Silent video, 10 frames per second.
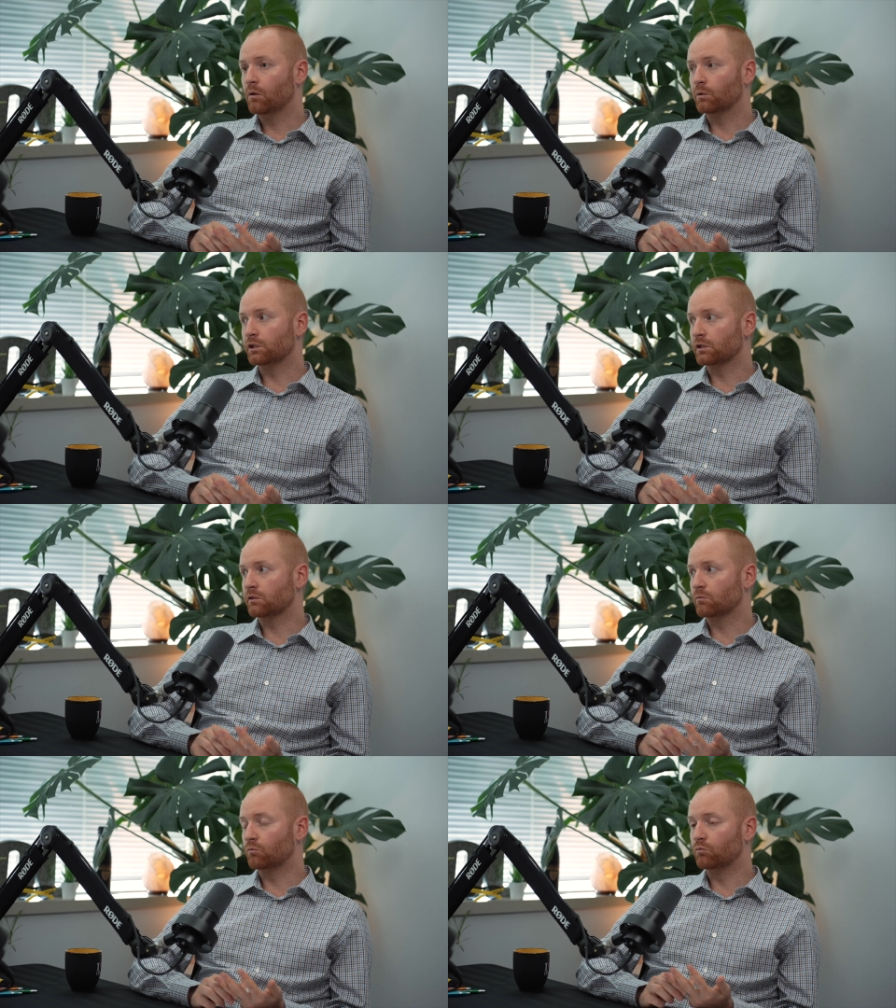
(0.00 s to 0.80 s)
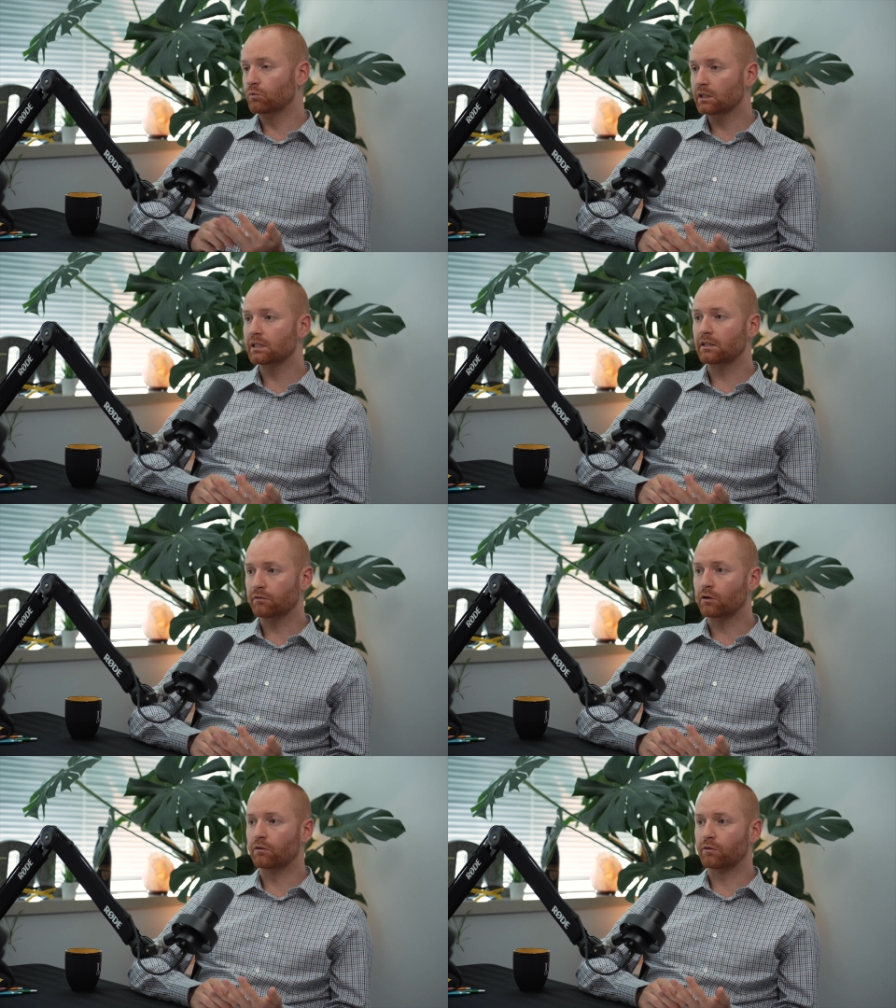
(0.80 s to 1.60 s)
which is really
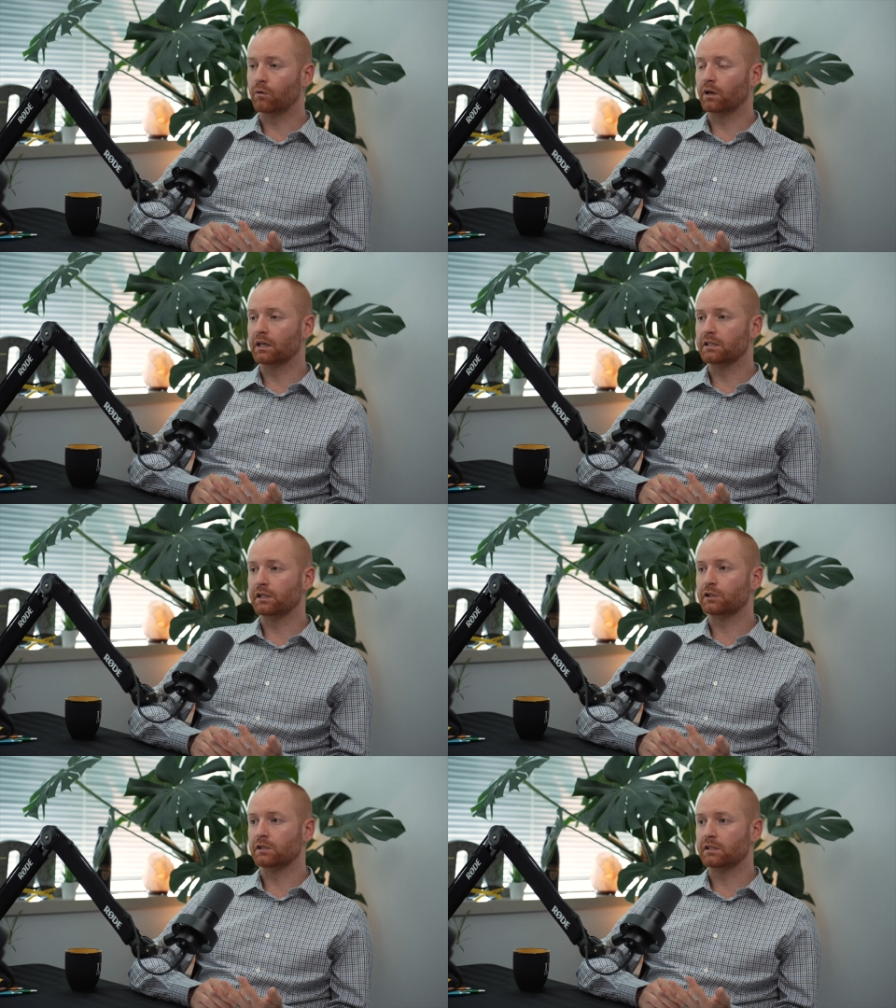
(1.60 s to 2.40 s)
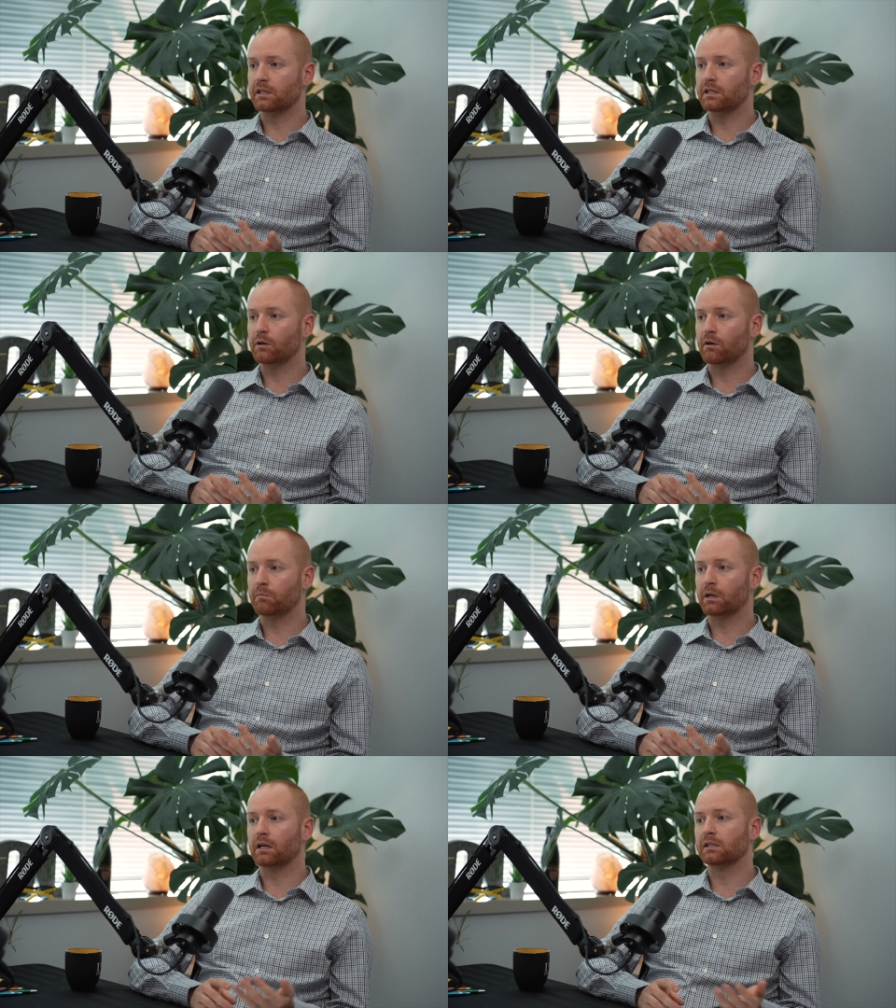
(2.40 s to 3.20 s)
difficult for organizations to deal with
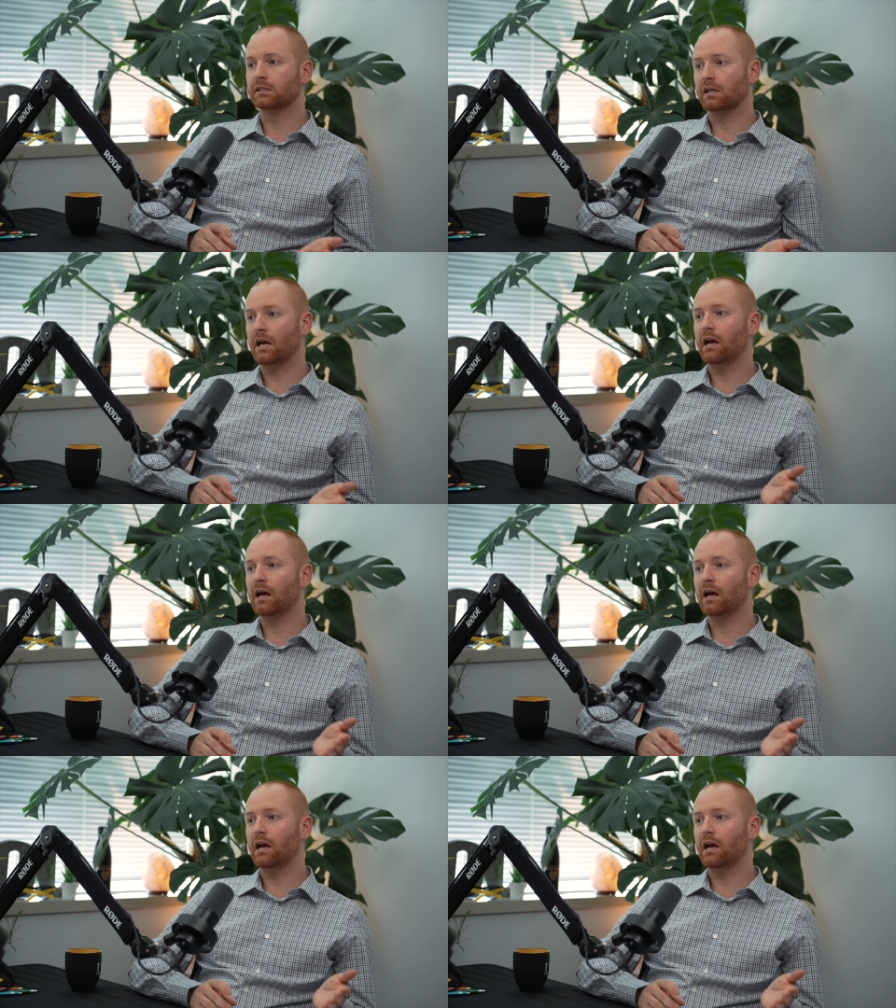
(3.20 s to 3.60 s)
because